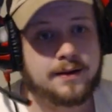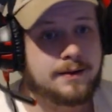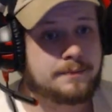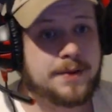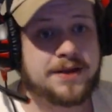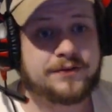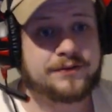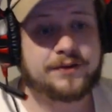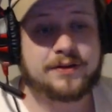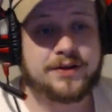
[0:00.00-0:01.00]

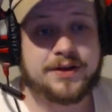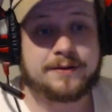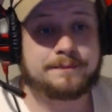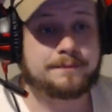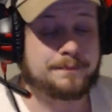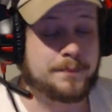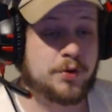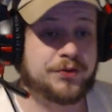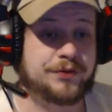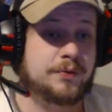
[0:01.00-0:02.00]
basically
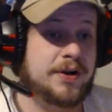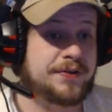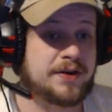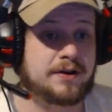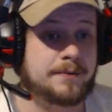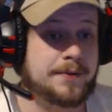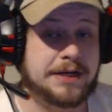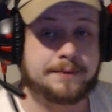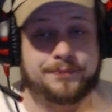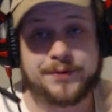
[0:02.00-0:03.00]
most of it right there. I
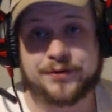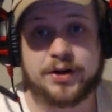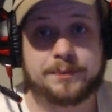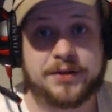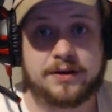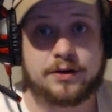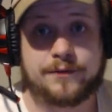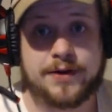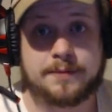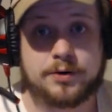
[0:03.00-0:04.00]
mean, there's an update in
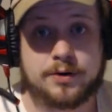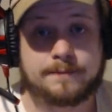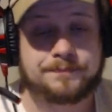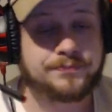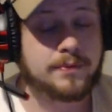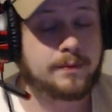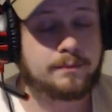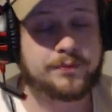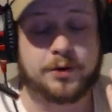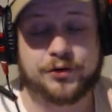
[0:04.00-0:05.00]
November.
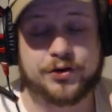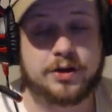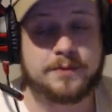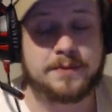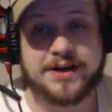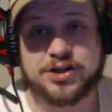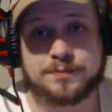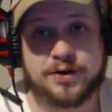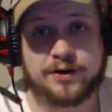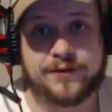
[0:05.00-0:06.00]
It's mostly going to be major
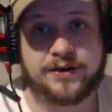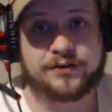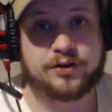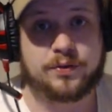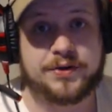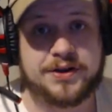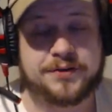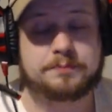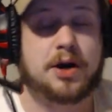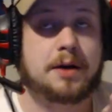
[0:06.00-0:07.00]
bug fixes and all this.
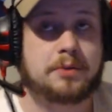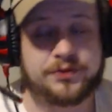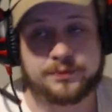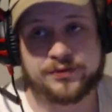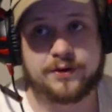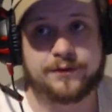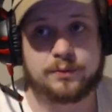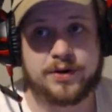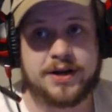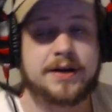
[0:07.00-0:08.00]
Probably some stuff for the
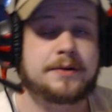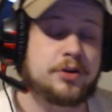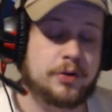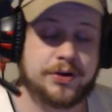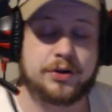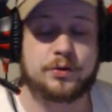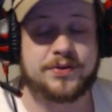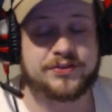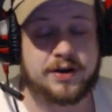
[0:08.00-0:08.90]
raid, and knowing Ubisoft,